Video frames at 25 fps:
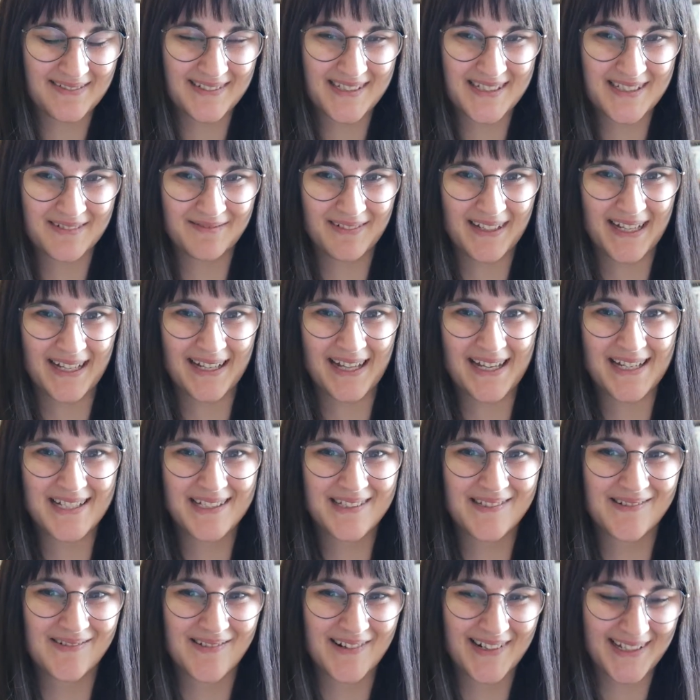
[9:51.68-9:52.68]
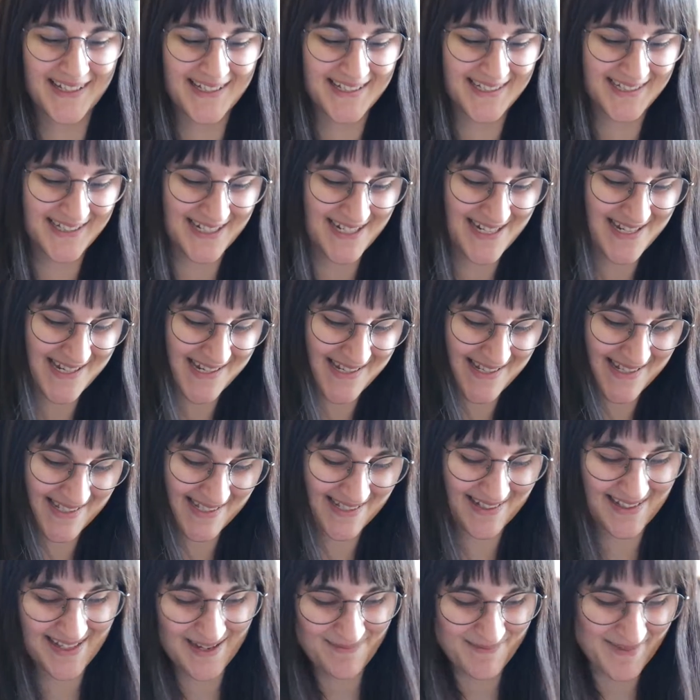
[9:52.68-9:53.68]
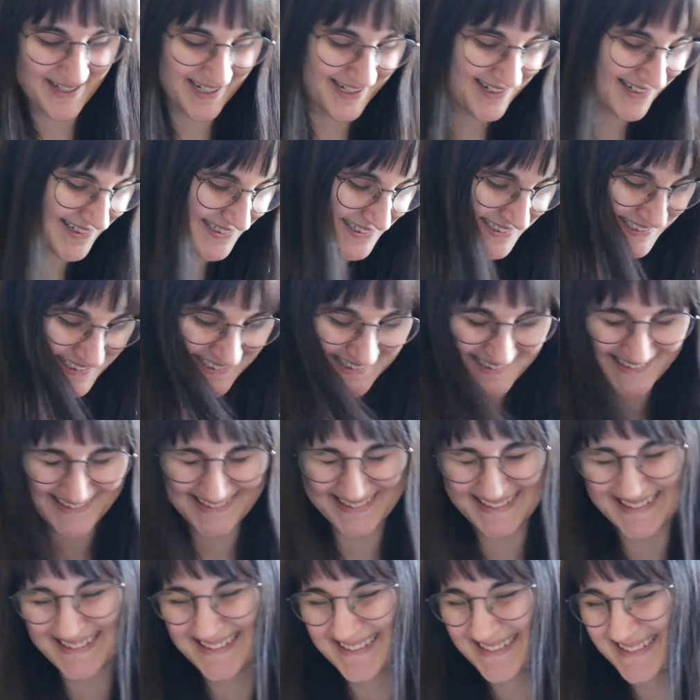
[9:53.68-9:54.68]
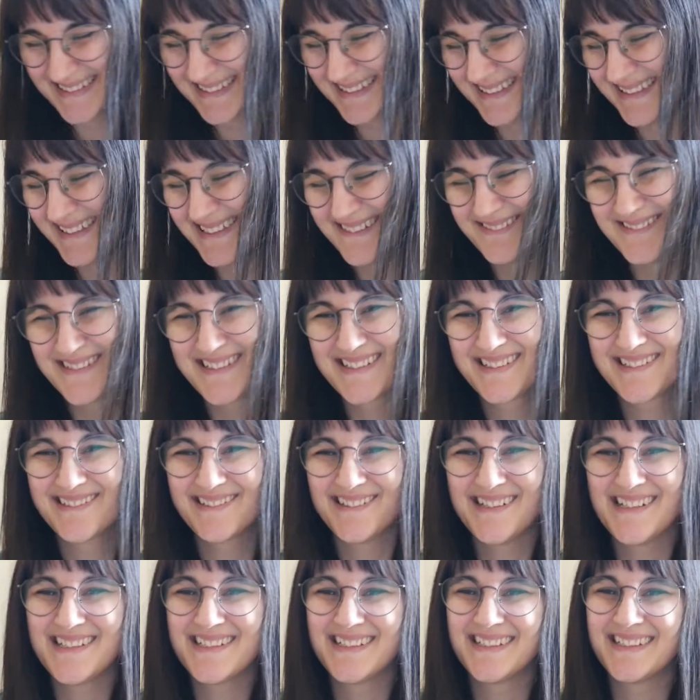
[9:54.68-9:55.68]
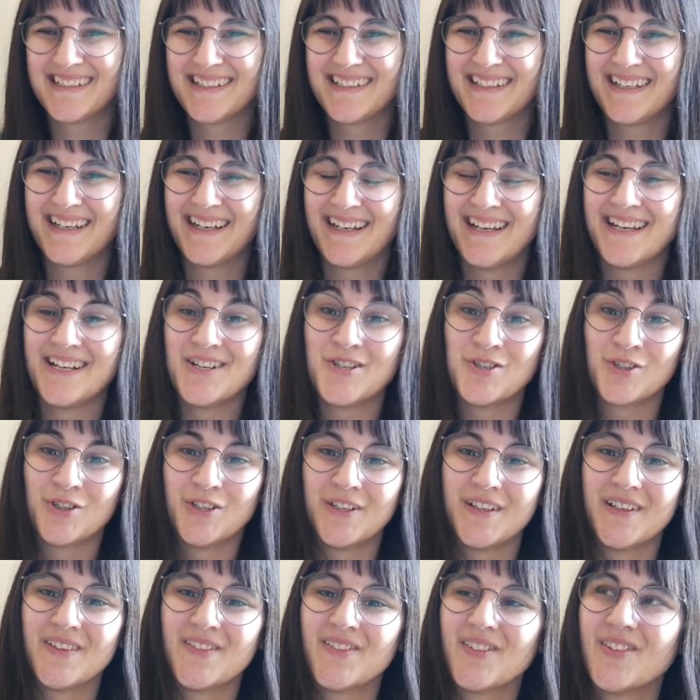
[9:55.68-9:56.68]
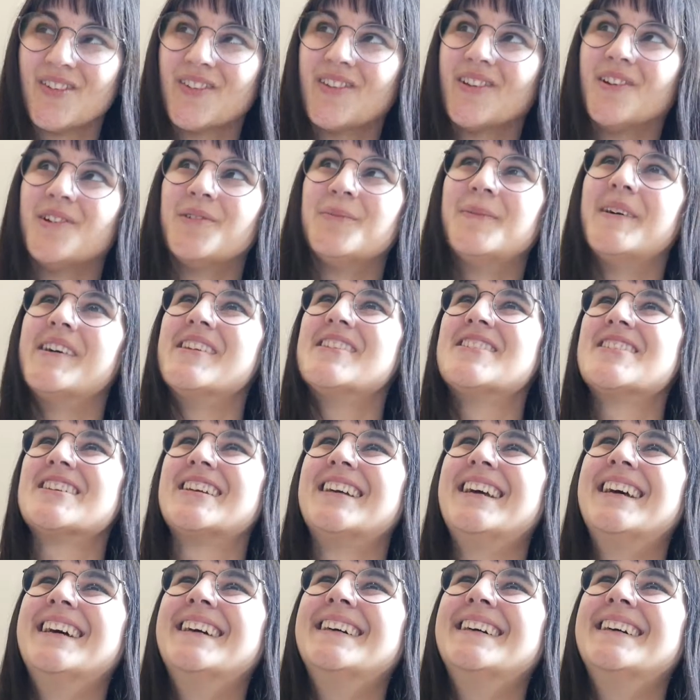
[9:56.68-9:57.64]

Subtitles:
so we had like sorting stages like by color, and I was crazy. I enjoyed it so much.